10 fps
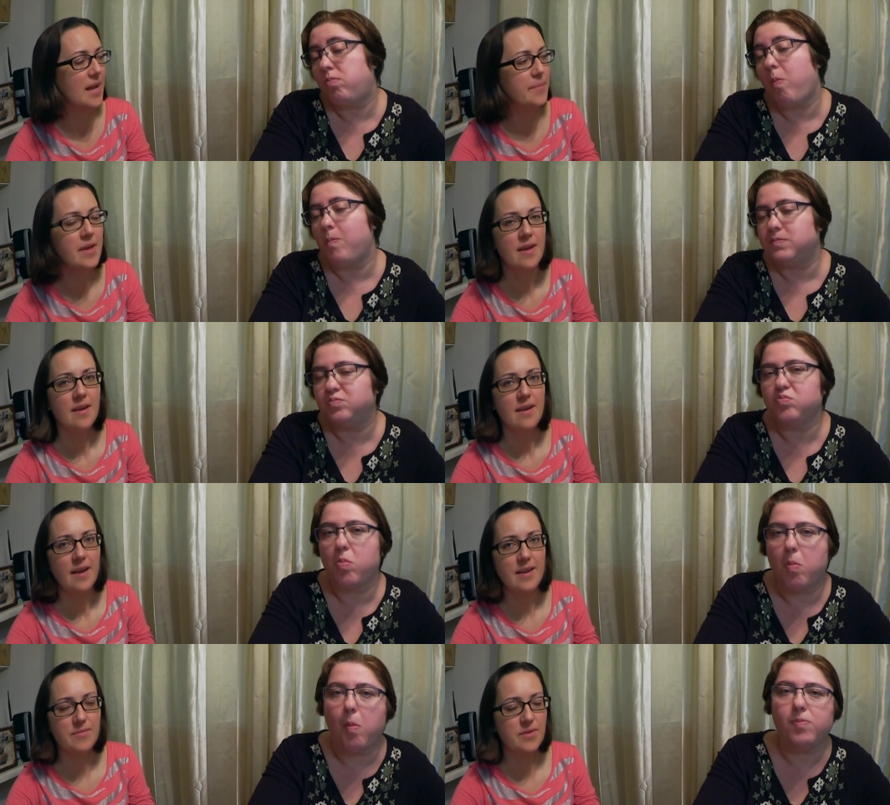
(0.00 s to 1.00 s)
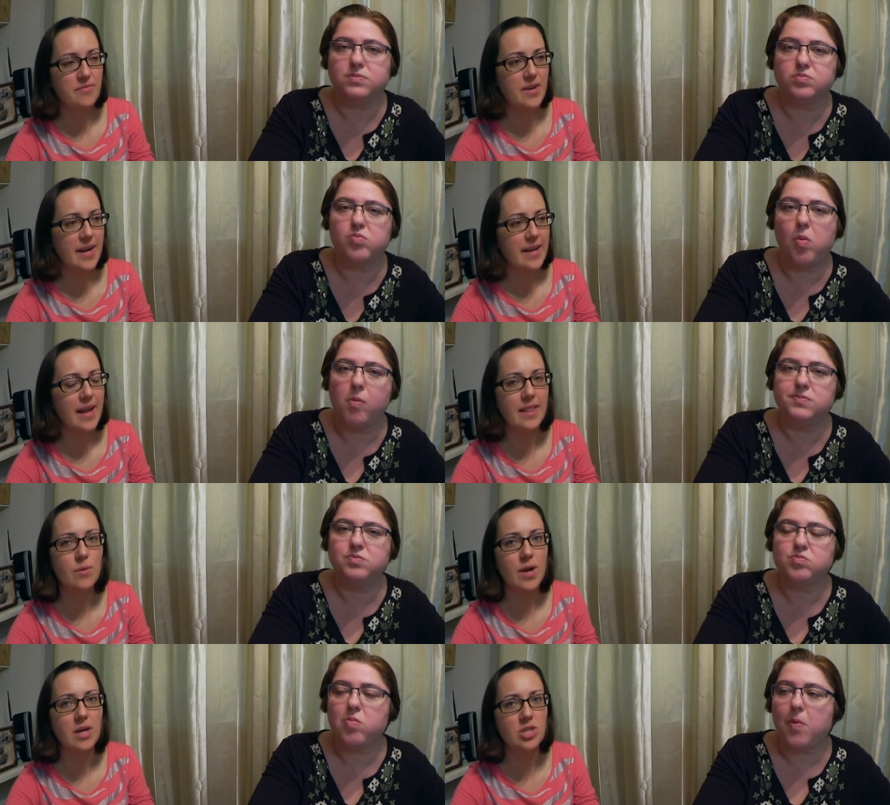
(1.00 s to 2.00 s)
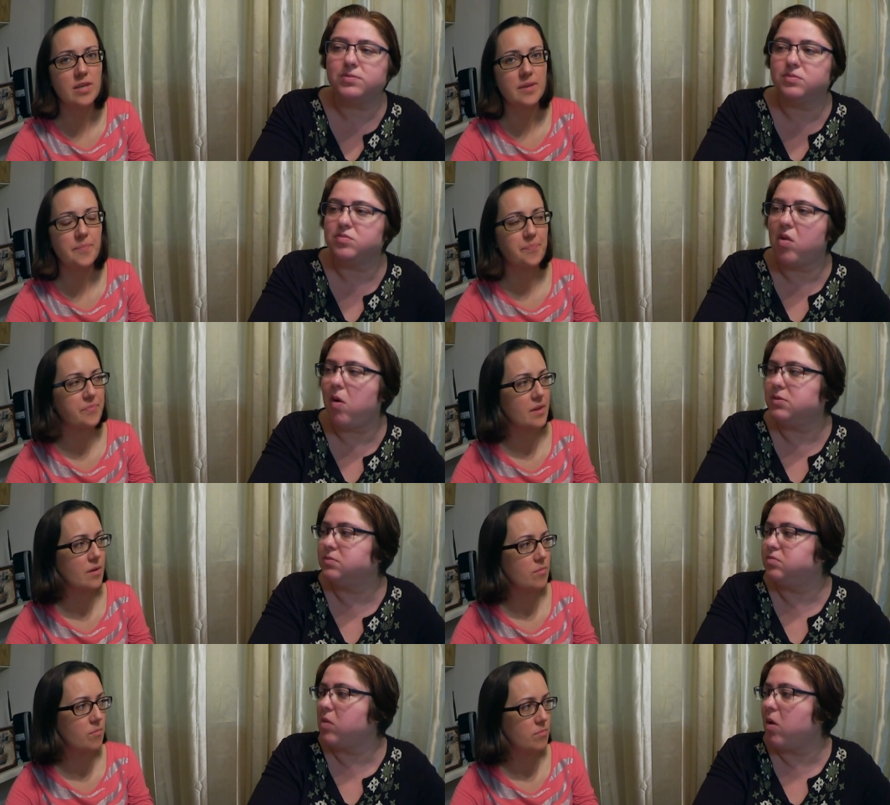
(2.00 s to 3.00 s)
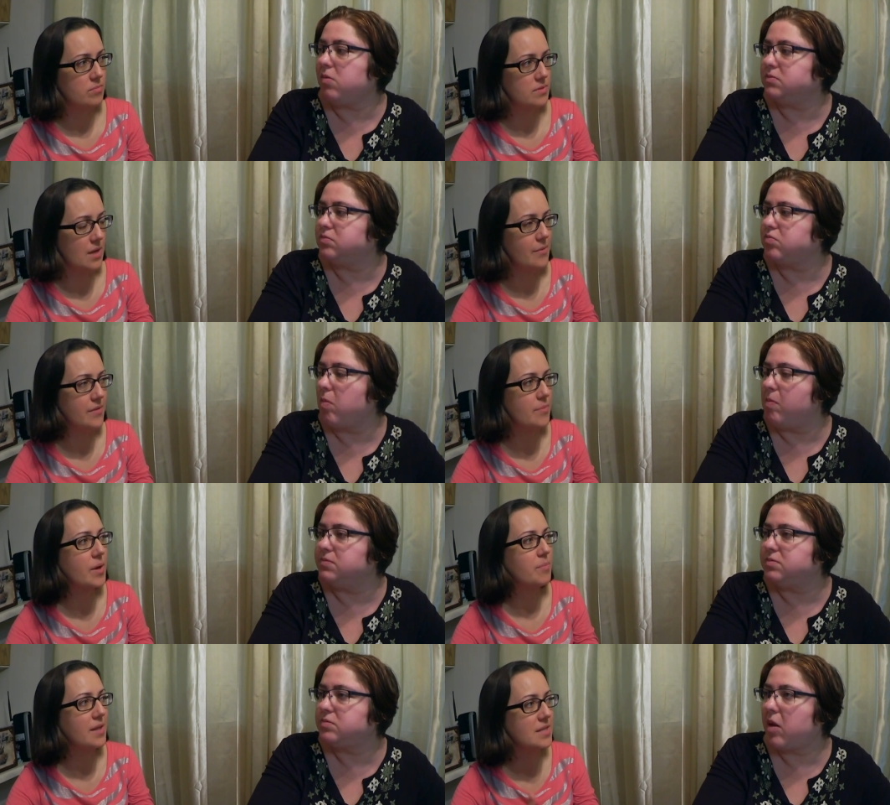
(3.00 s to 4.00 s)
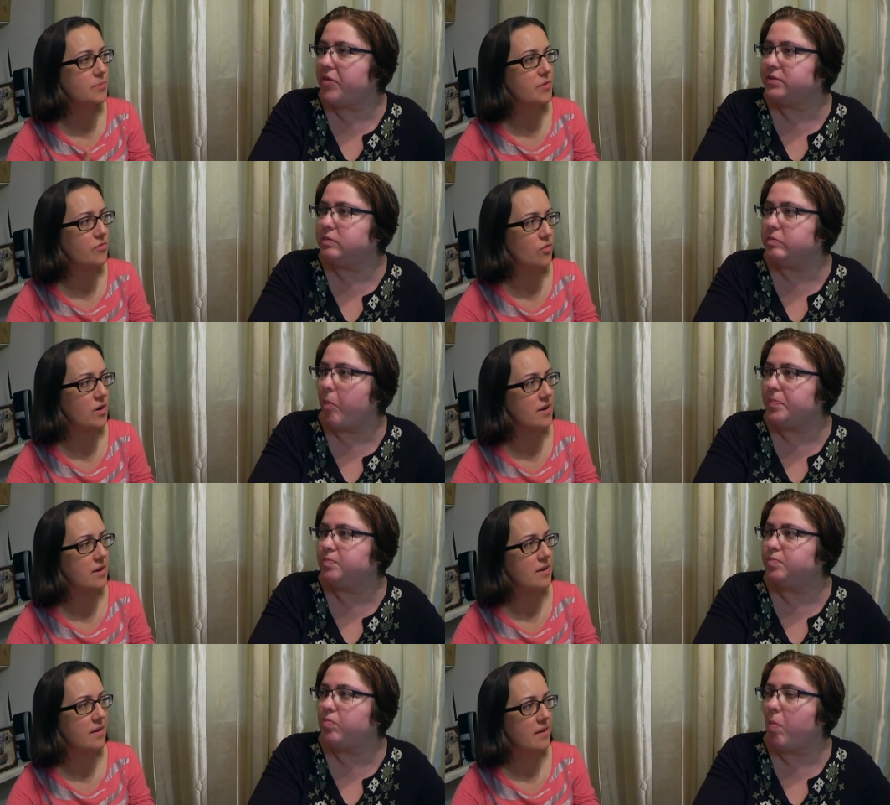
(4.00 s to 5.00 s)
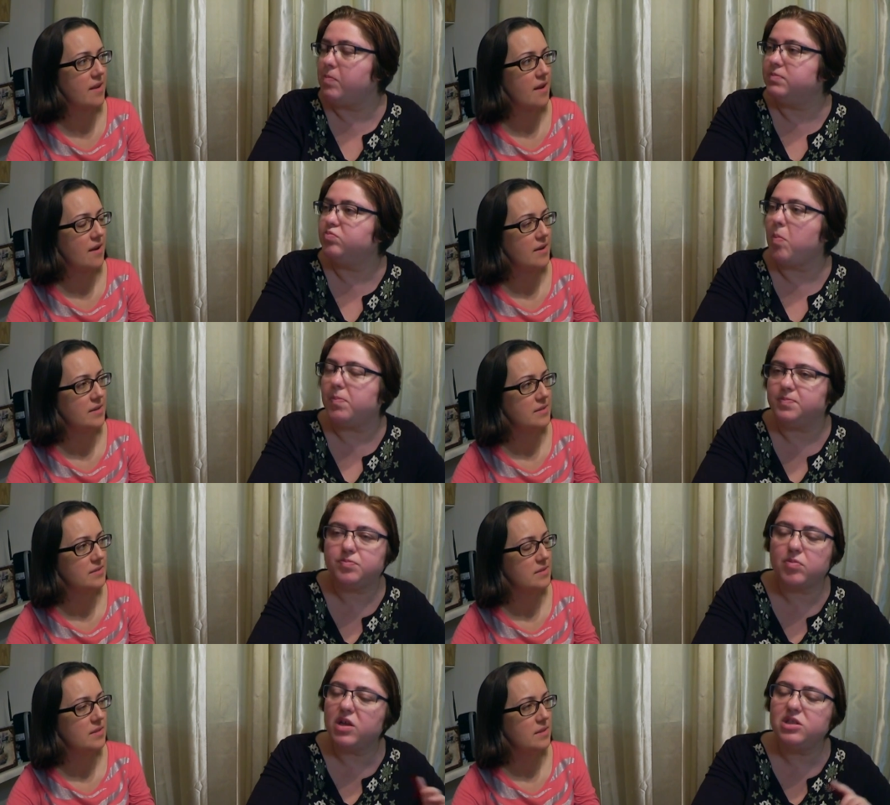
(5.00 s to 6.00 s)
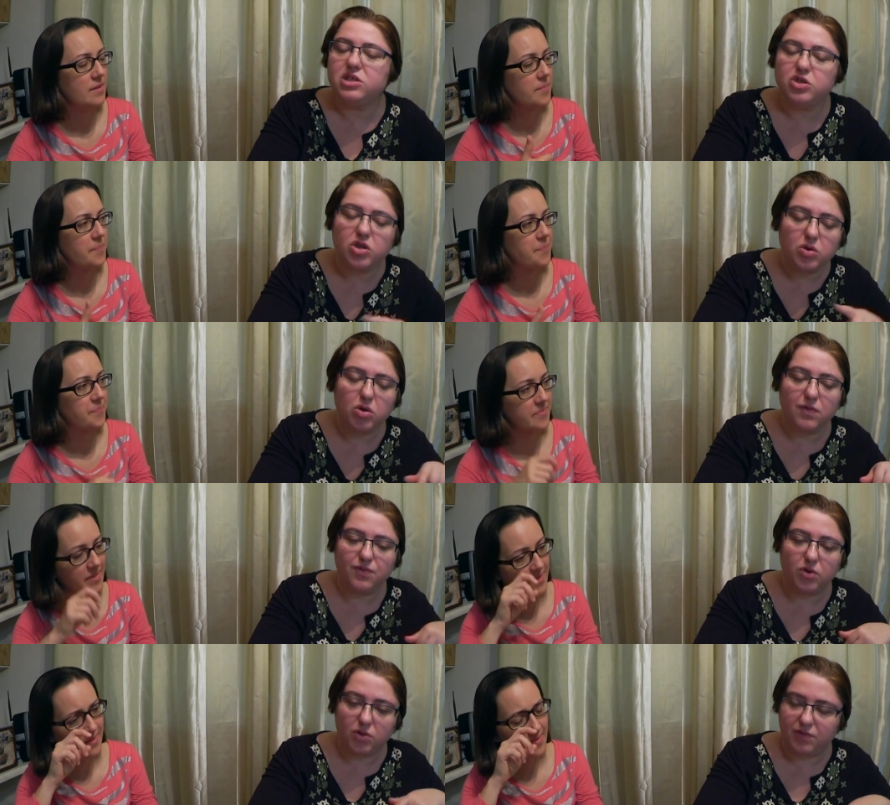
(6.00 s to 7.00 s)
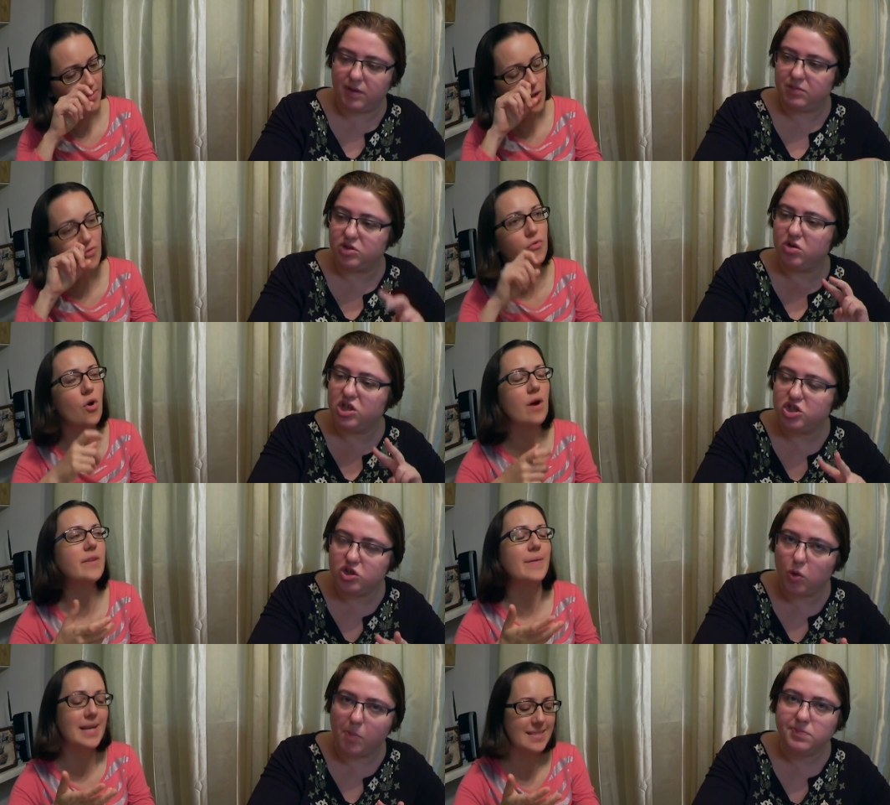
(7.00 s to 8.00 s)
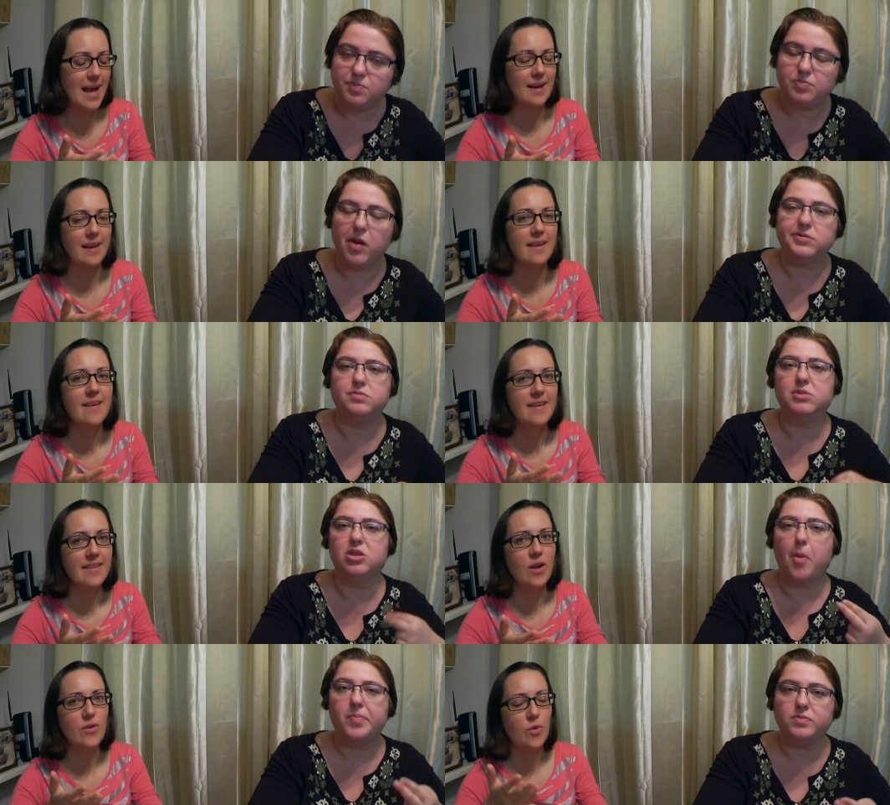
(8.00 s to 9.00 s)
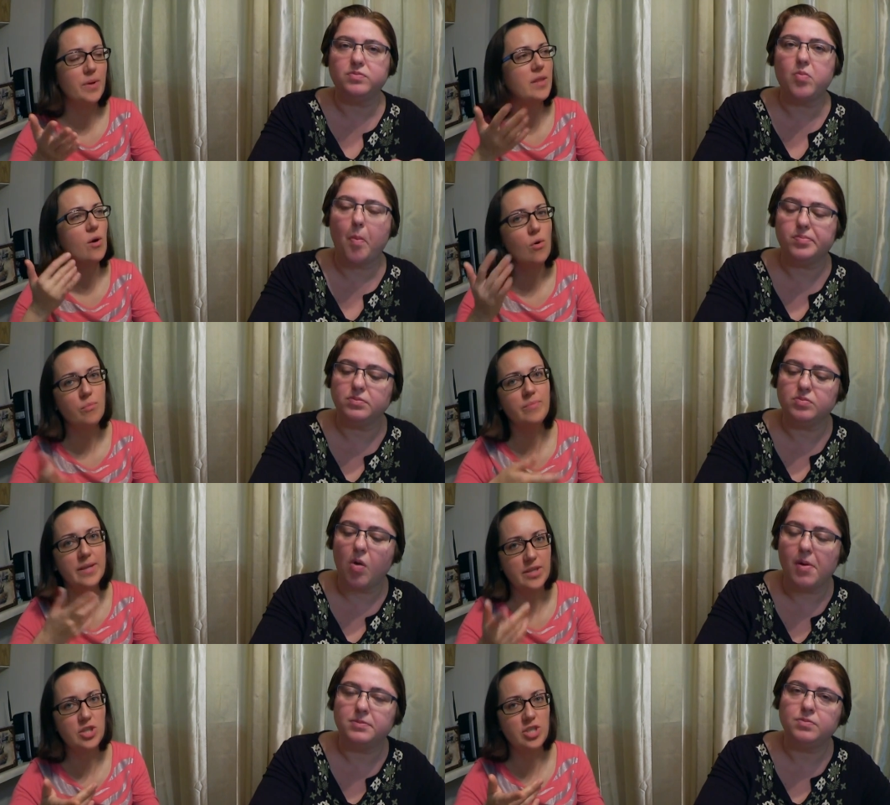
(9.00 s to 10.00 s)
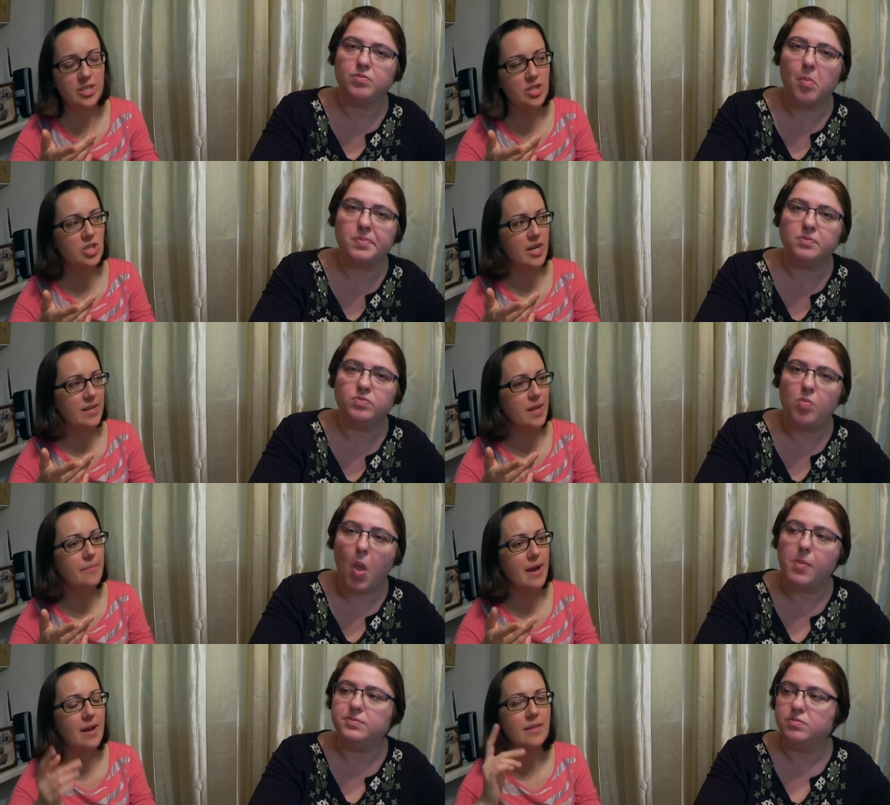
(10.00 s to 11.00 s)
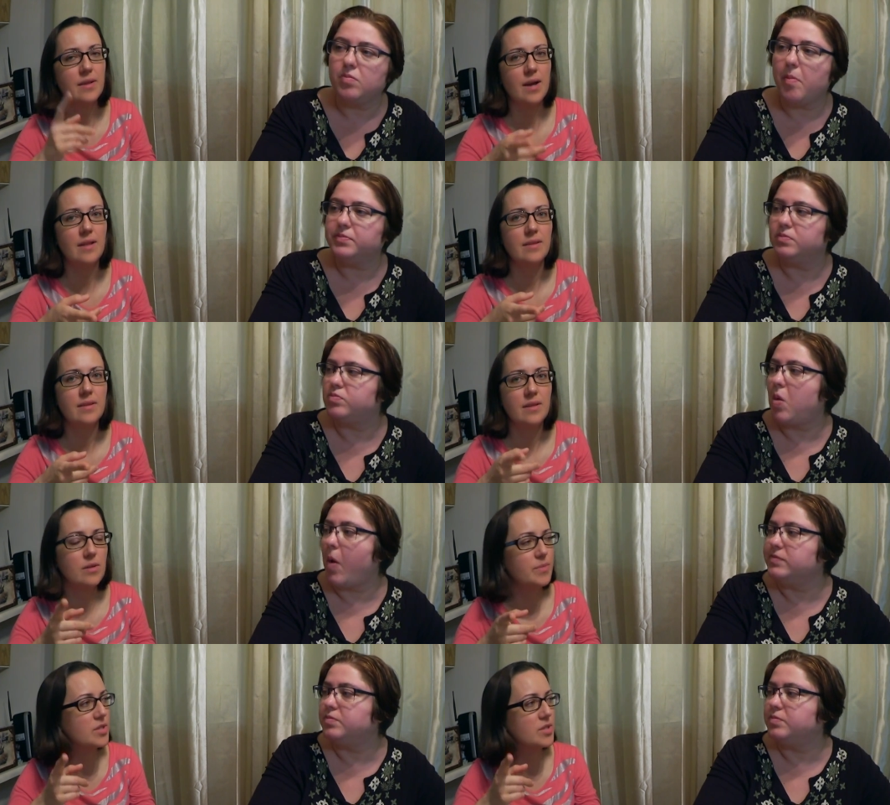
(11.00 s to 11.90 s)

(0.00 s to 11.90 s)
Speaker 1: time, and they were fine. And they were actually, some of them replaced before.
Speaker 2: Not all of four of
Speaker 1: them. Not four of them, exactly. But no, but they did check them, and they had a little